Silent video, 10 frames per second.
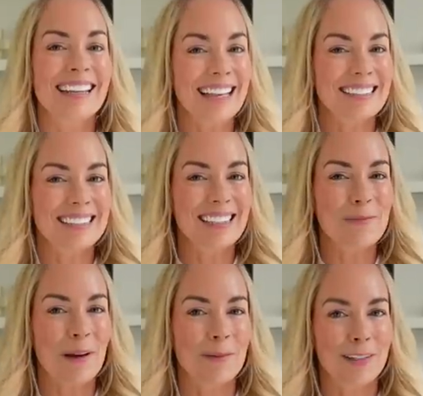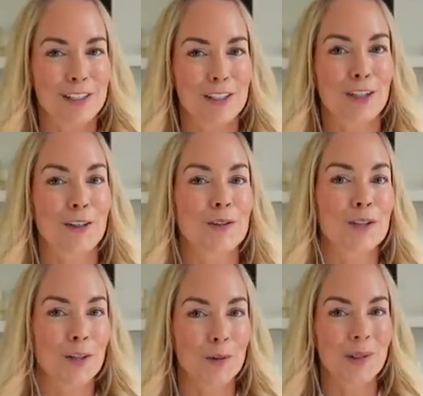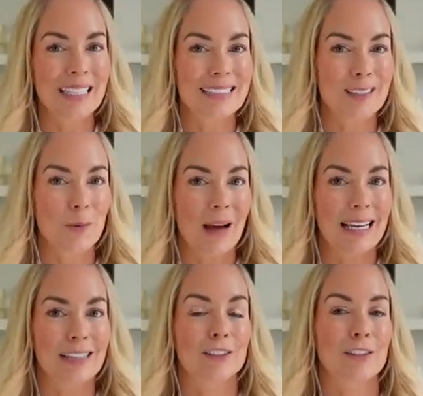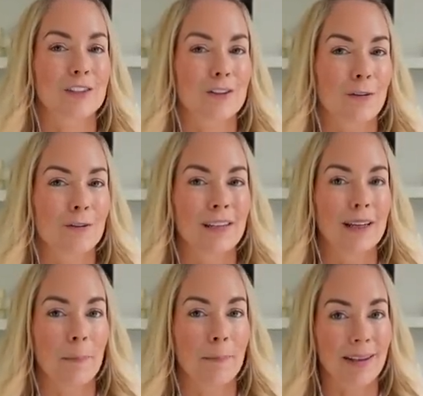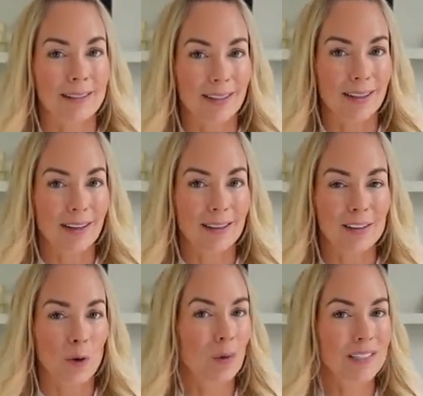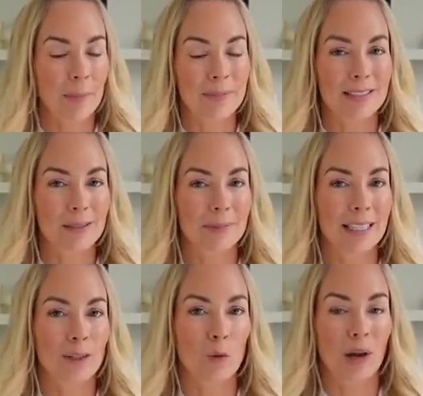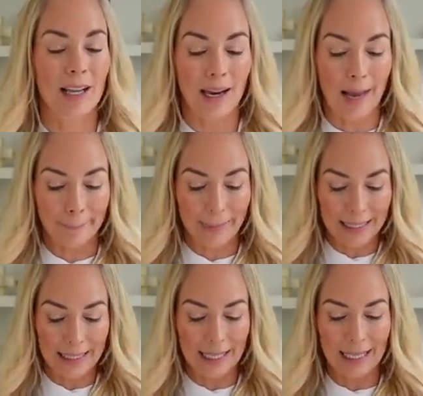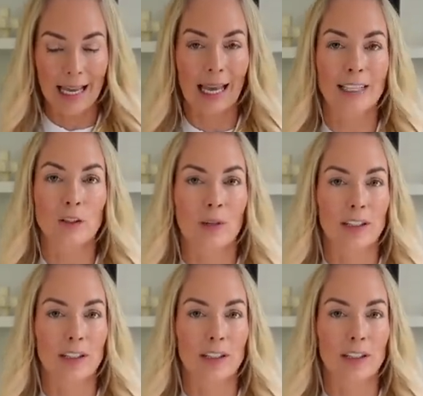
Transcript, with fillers: Next up, I wanted to show you two easy ways to soften butter. This always happens to me when I'm baking and I don't